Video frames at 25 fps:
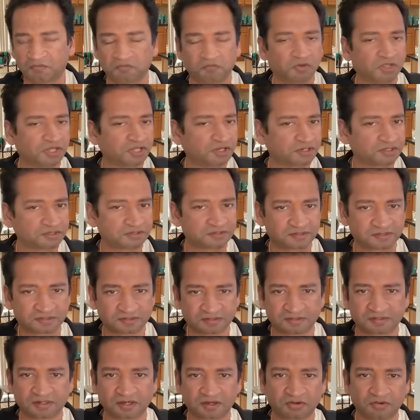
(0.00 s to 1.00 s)
whether it's
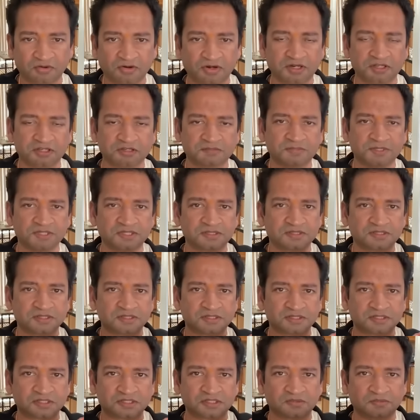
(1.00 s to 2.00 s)
securities
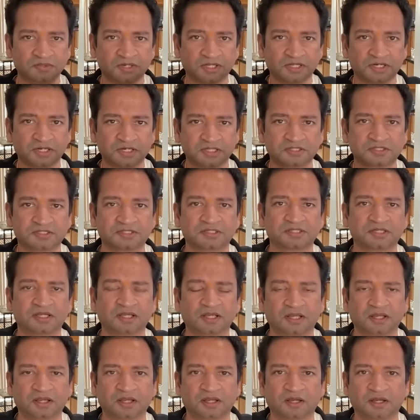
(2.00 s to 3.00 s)
business, whether it's
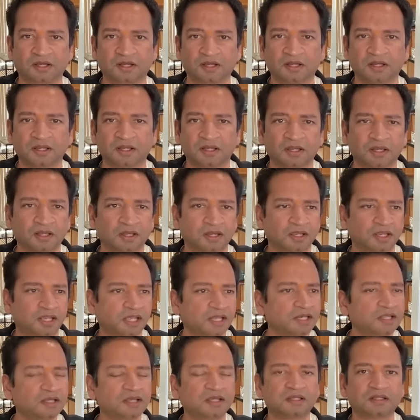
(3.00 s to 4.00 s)

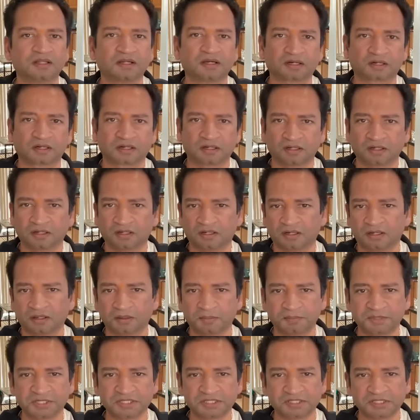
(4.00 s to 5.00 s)
any other
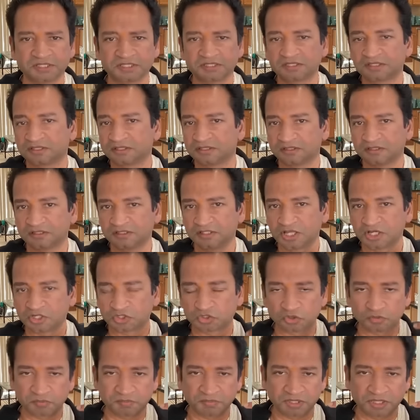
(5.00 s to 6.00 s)
business. They
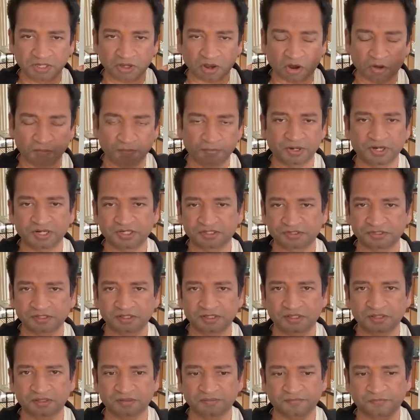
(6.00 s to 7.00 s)
should be
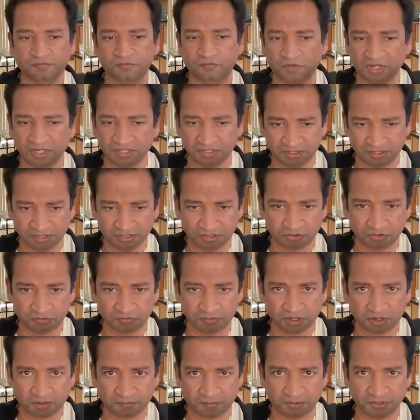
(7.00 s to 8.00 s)
operational. One, they should
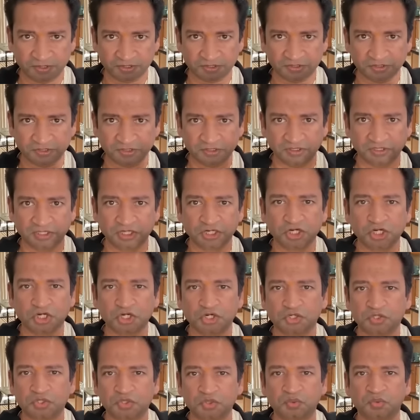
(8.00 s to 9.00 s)
be operational.
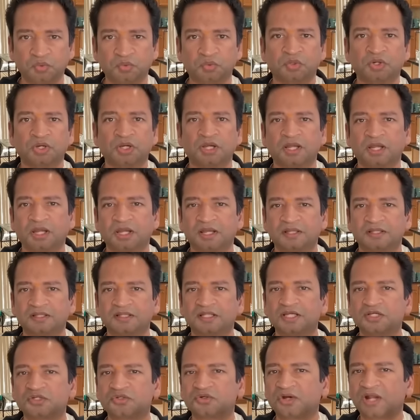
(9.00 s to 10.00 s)
Two,
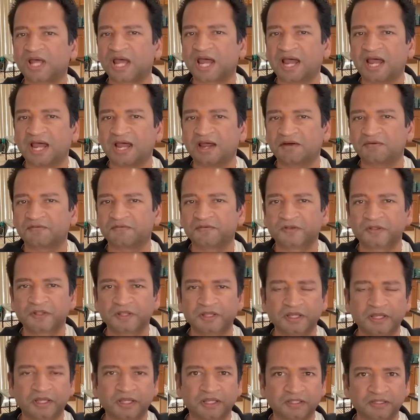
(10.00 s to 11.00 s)
they should have
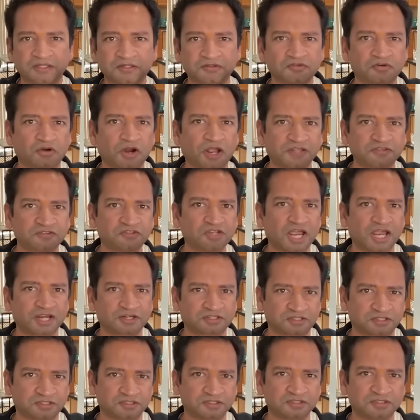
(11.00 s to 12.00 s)
the
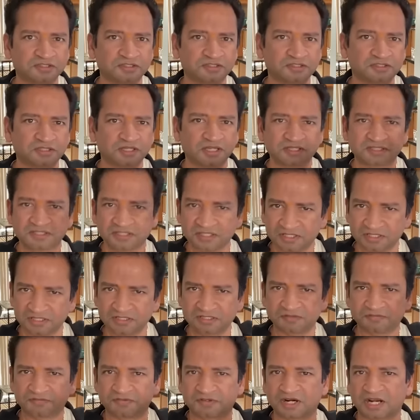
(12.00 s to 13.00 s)
transactions, a
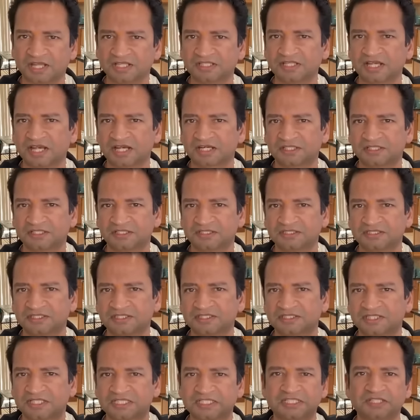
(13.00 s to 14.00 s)
series of transactions
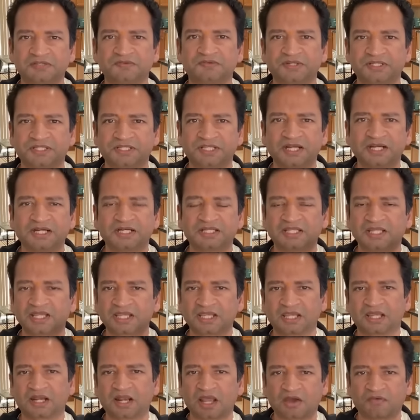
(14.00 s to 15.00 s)
in such a way that they
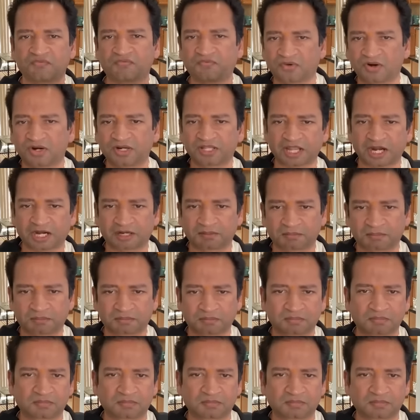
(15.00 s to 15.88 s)
can afford that